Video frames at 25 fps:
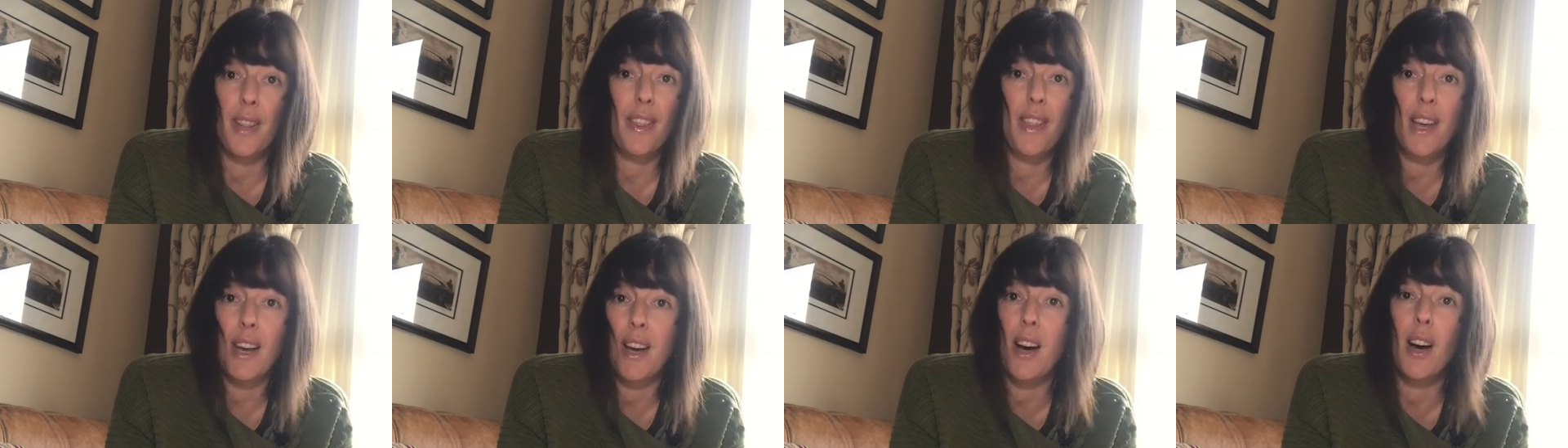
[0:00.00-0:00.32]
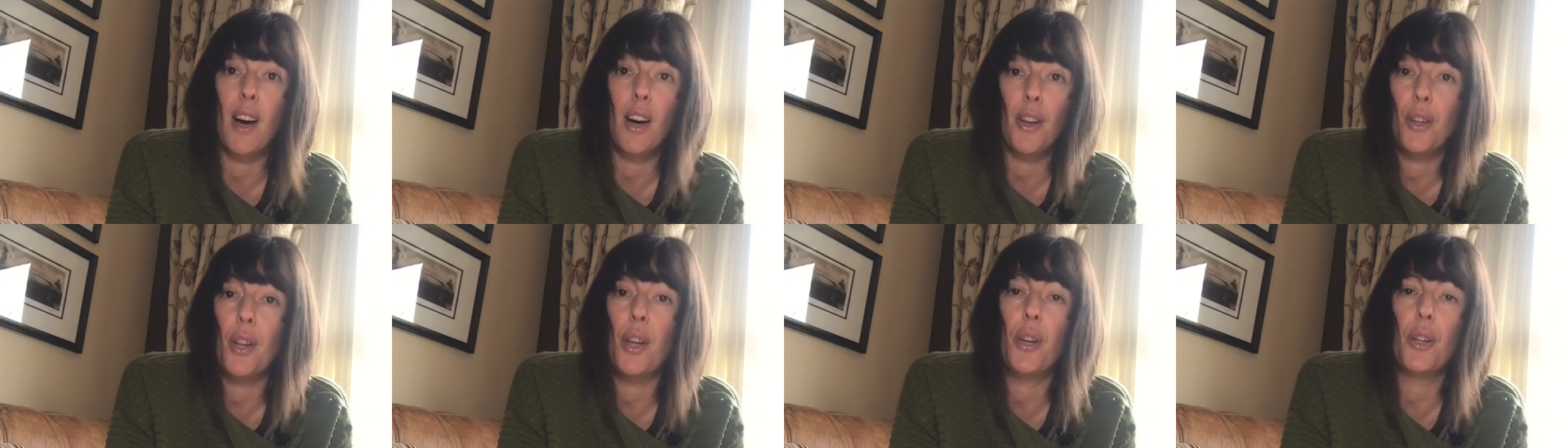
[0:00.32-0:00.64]
There
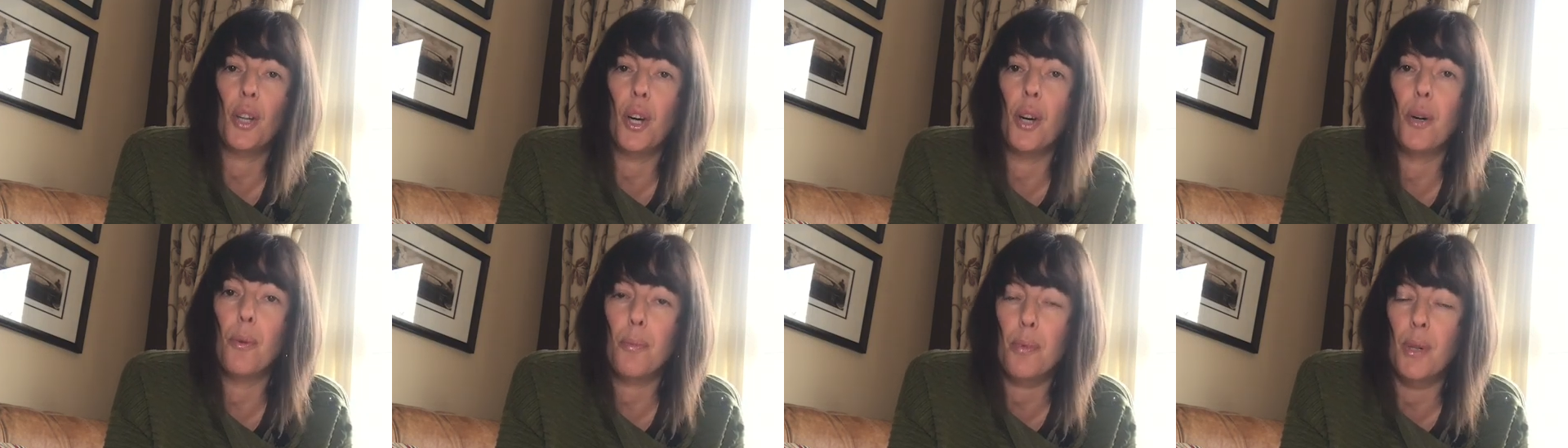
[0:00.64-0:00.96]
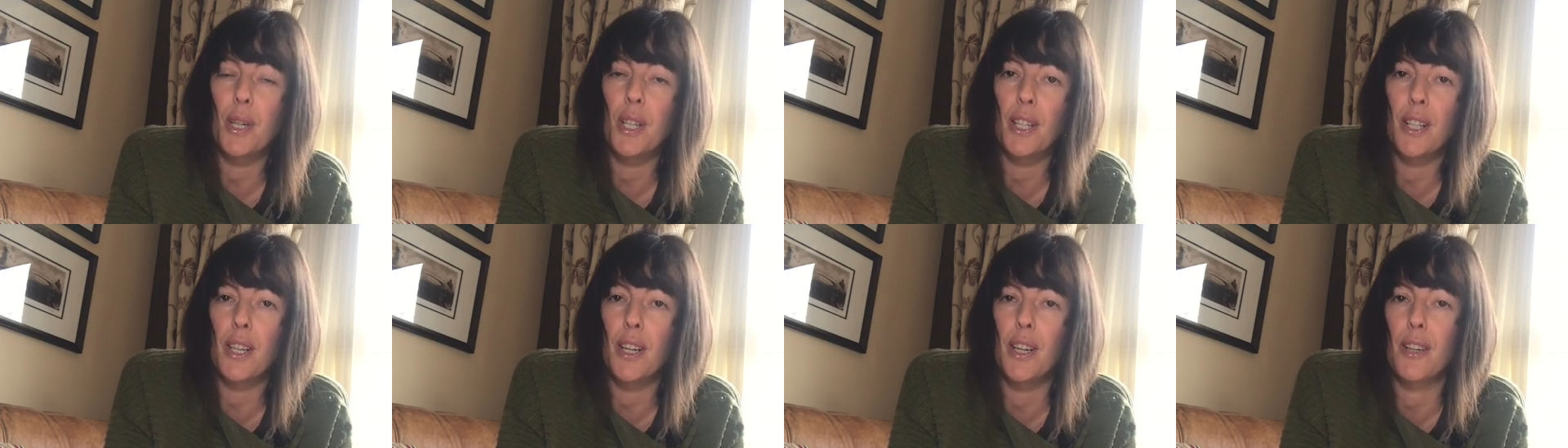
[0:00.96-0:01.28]
are no gold
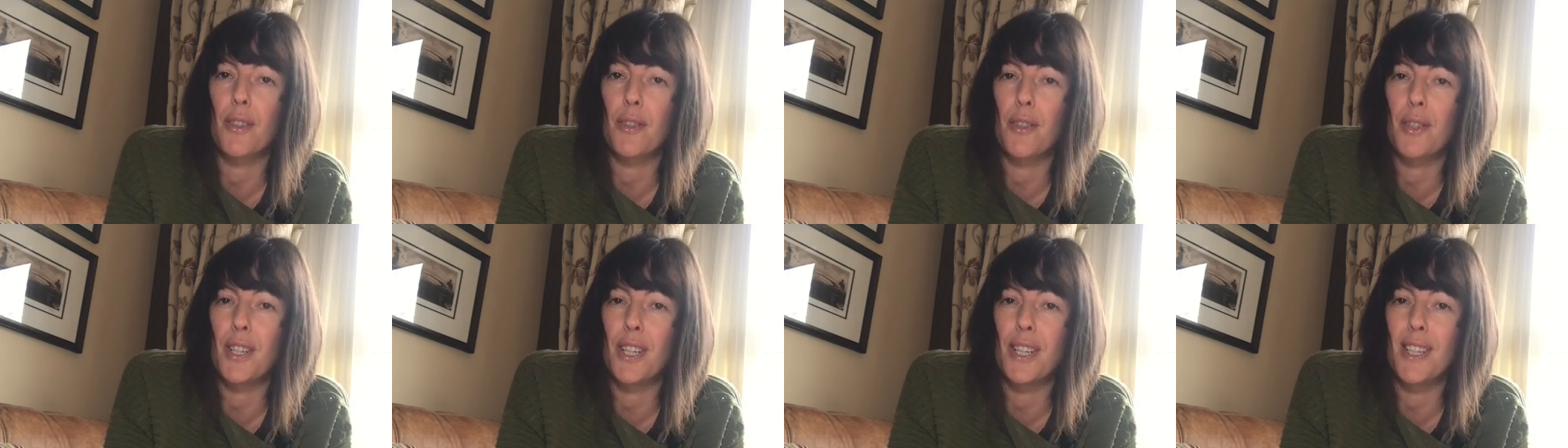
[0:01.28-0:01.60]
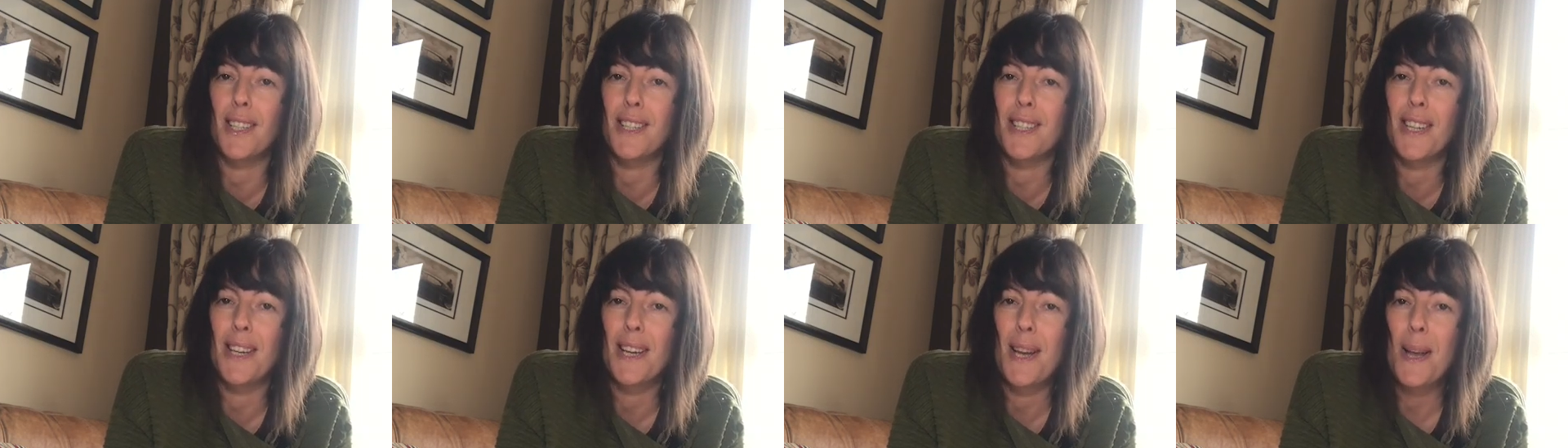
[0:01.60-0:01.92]
print
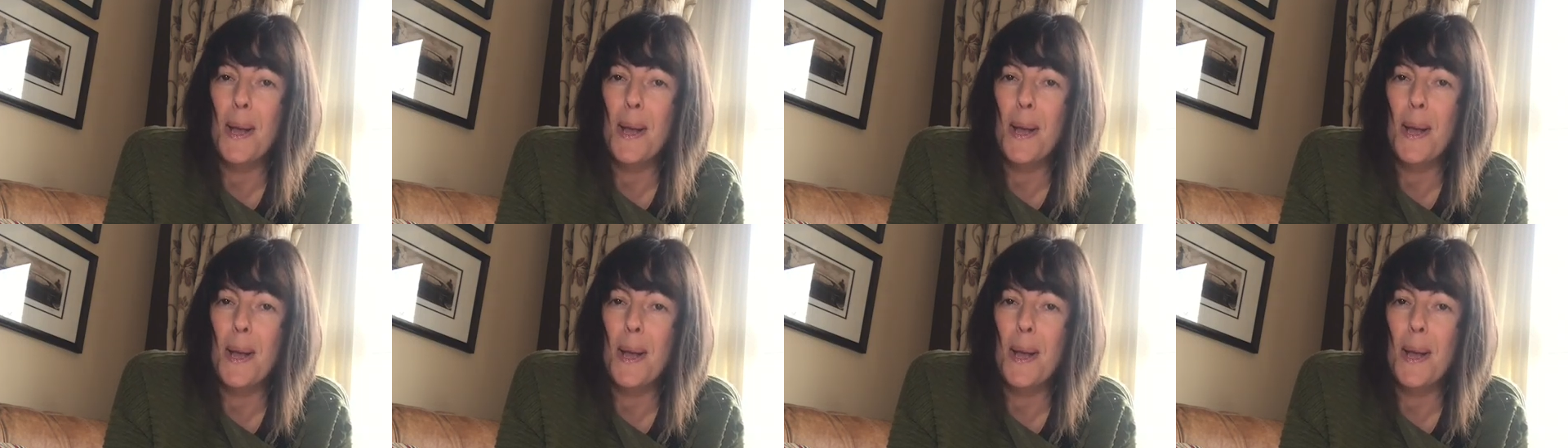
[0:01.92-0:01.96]
cartridges.